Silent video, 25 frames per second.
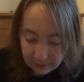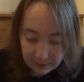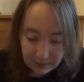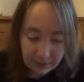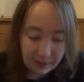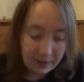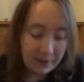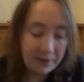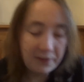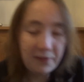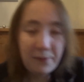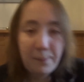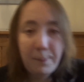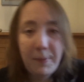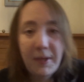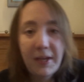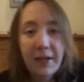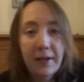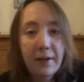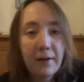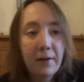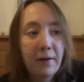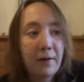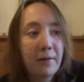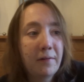And
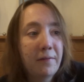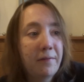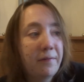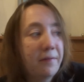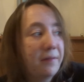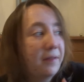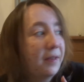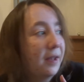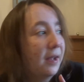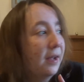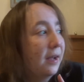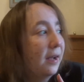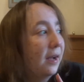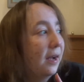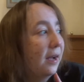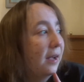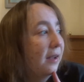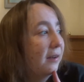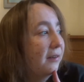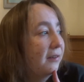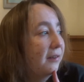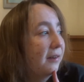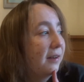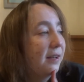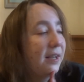speaking of, there
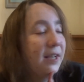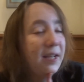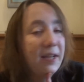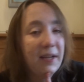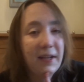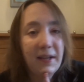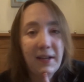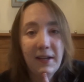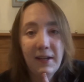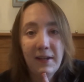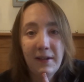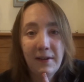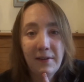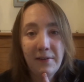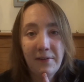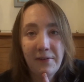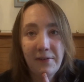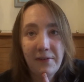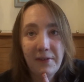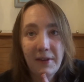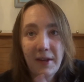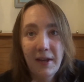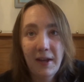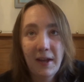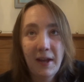actually
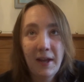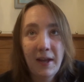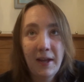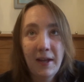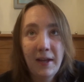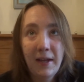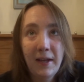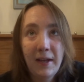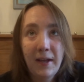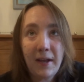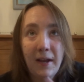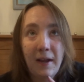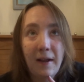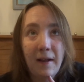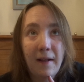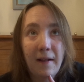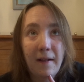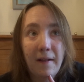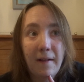is a